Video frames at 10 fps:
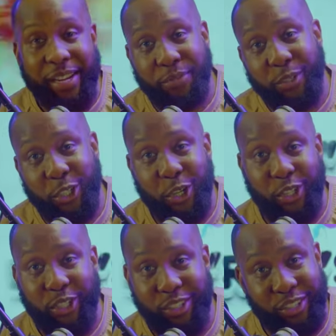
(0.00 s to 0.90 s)
few
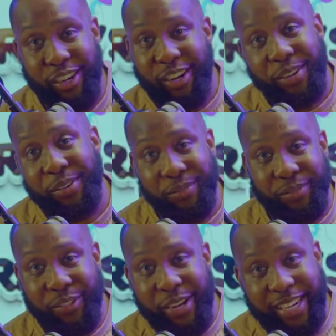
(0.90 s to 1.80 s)
shots,
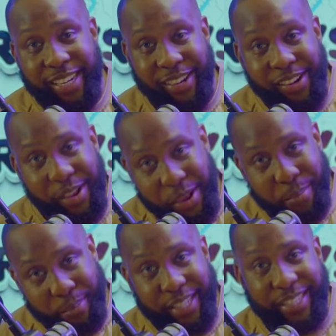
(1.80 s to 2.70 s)
you've drank a, a
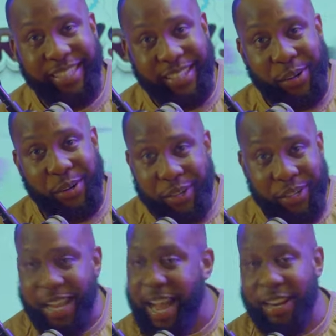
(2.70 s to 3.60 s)
bit, you know, you,
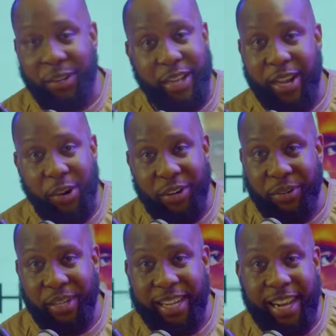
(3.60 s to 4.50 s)
ah, you get
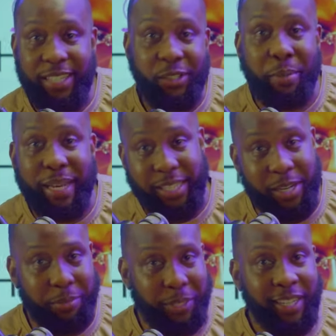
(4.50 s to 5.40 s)
hungry, ah, let's go buy
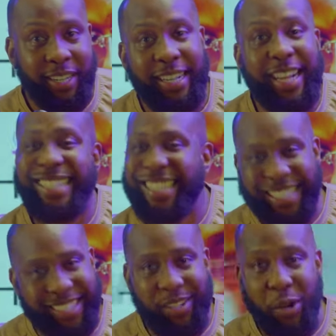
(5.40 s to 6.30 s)
shawarma. That's
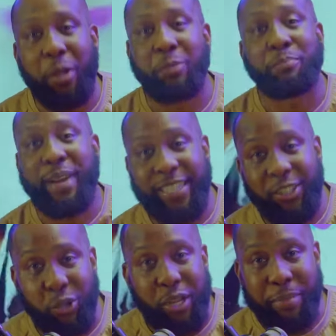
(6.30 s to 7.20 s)
it. Or buying
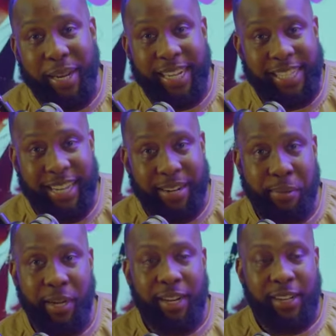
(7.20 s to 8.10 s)
suya by that time.
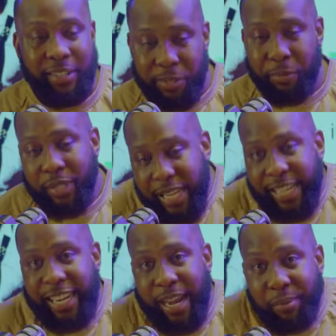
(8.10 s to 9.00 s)
That
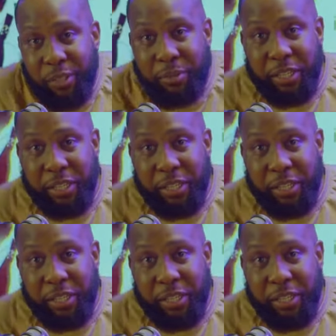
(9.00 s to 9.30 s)
day happened to be